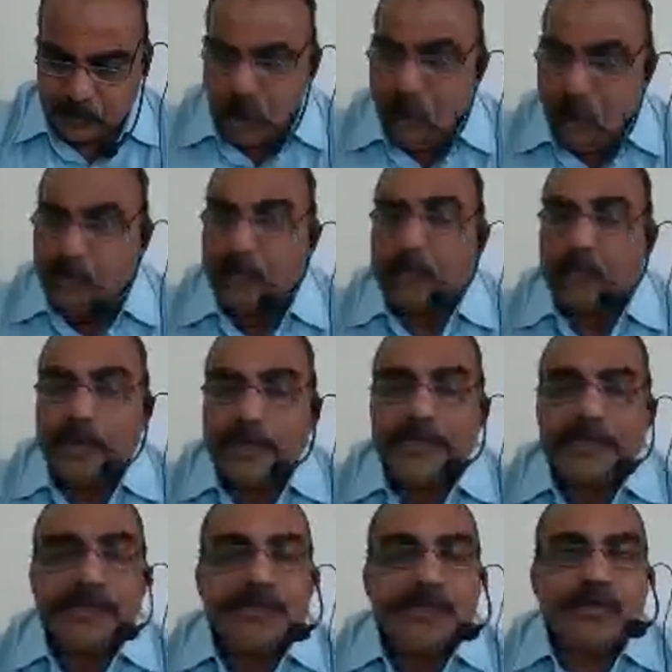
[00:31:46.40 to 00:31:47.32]
So
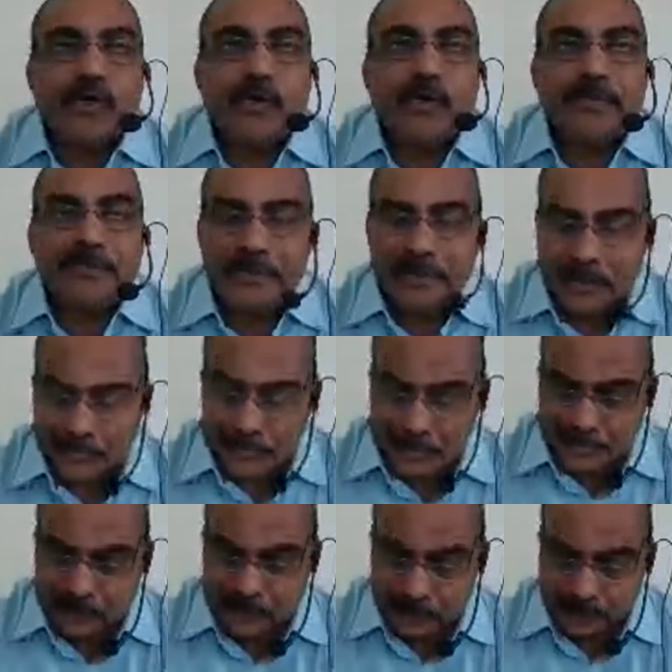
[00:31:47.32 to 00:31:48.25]
overloading should not be
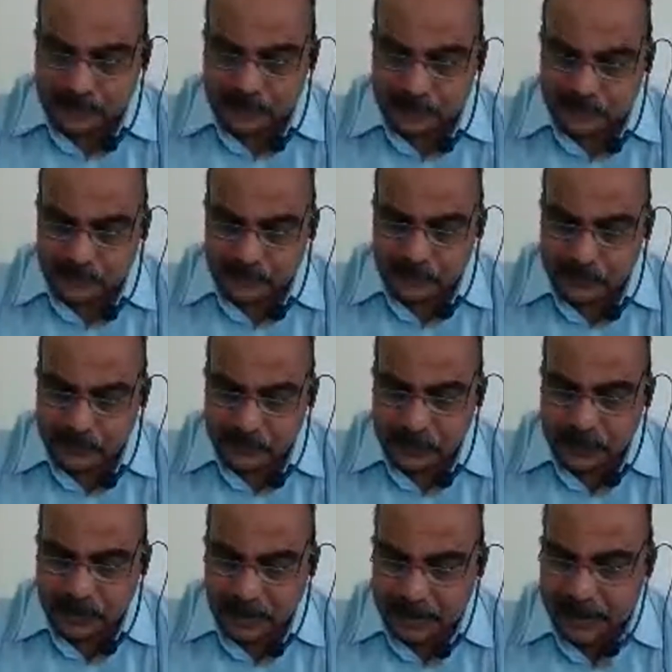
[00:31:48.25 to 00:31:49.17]
there.
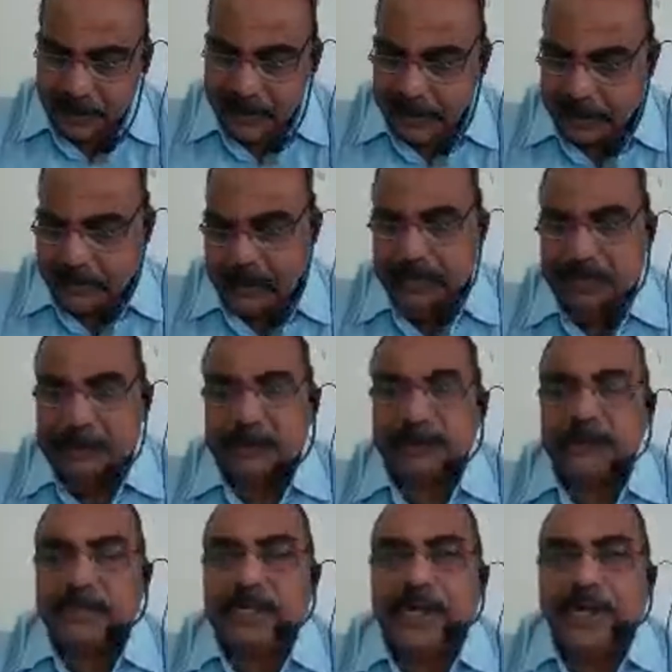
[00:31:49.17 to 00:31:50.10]
Heat,
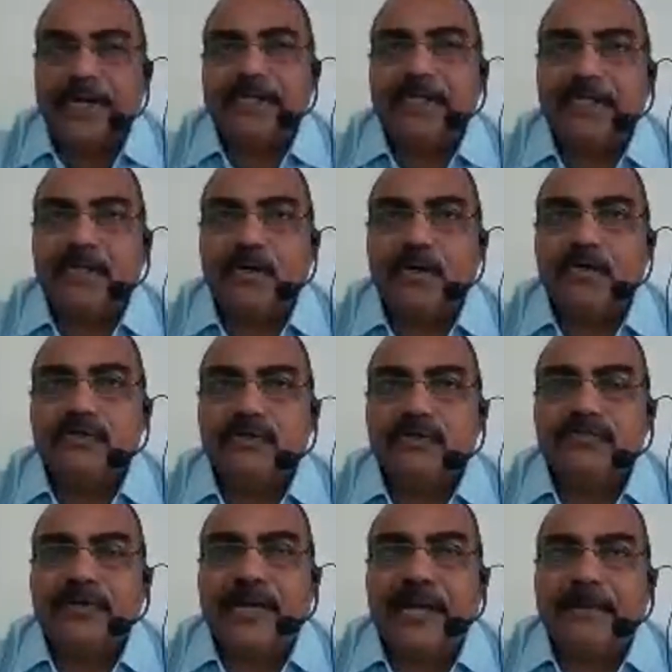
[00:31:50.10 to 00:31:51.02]
another
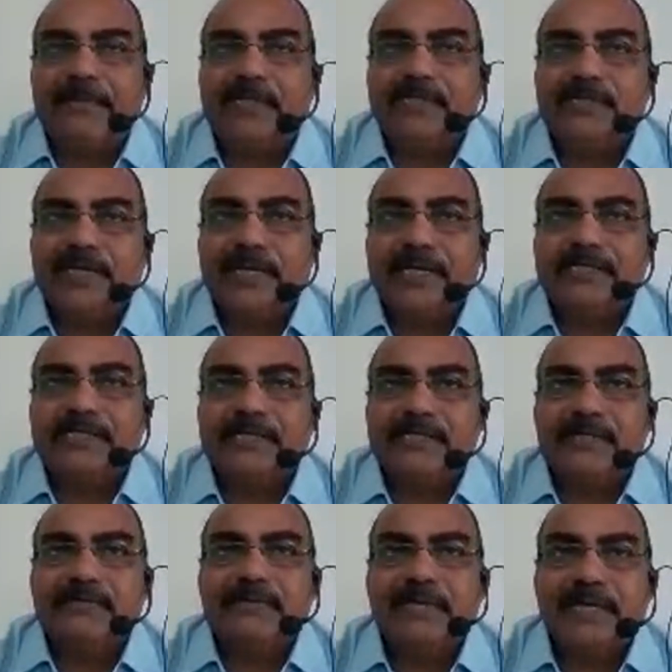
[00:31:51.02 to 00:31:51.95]
cause of damage.
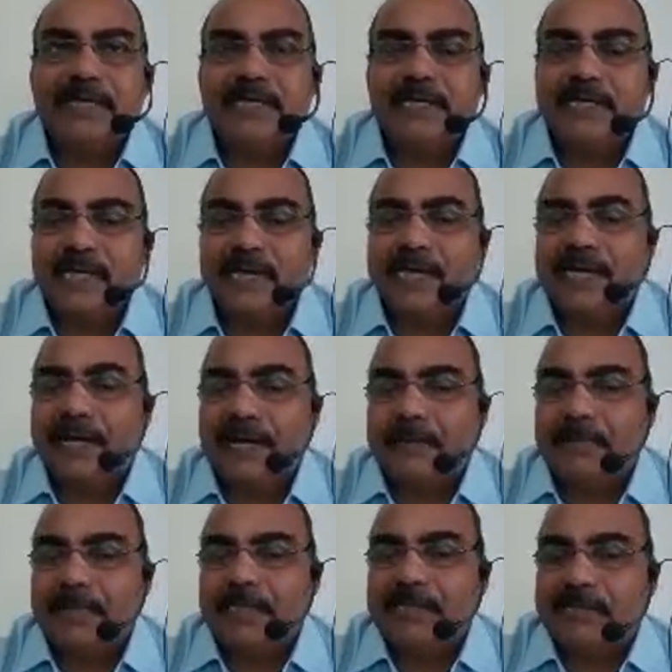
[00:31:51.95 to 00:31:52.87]
Excessive heat can
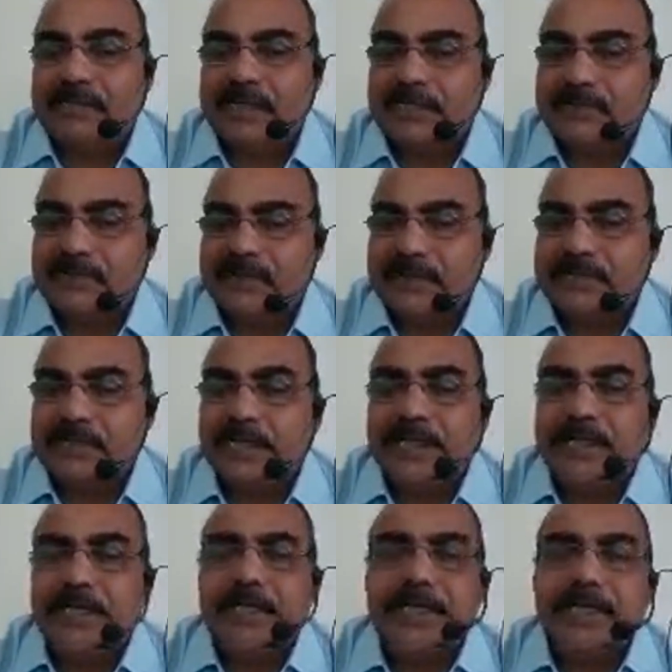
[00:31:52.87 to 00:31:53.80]
damage
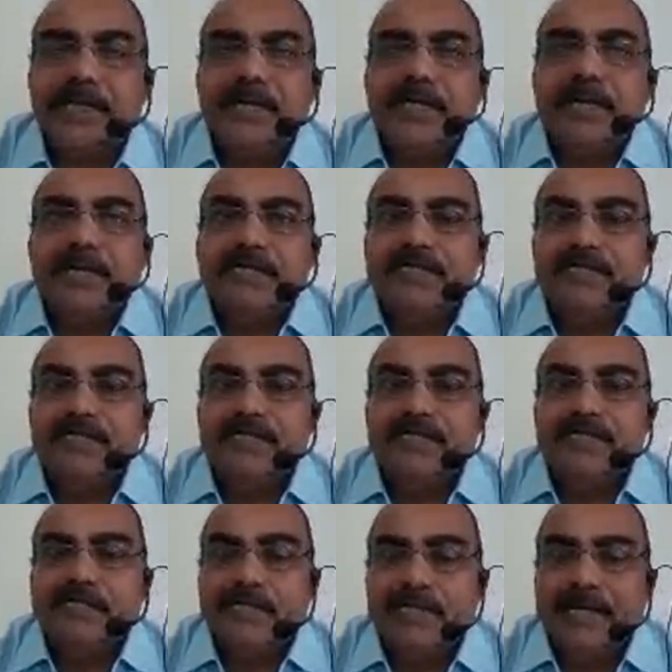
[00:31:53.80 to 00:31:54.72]
especially
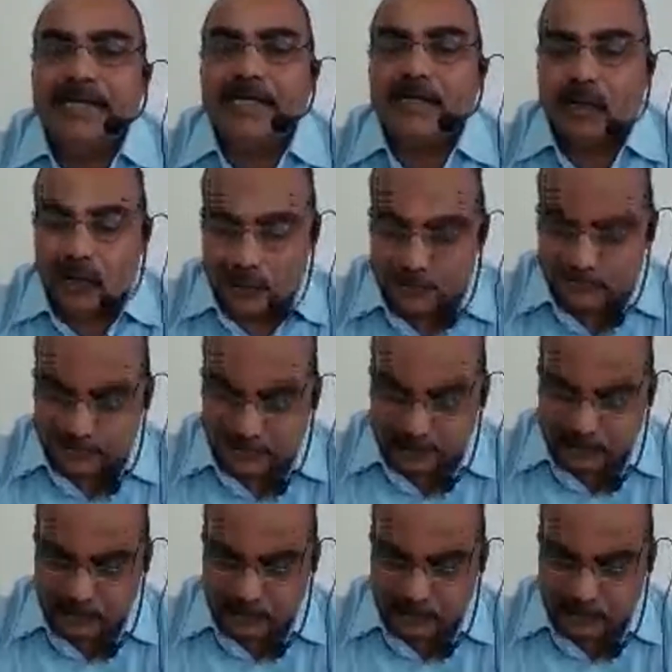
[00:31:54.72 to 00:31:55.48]
synthetic ropes.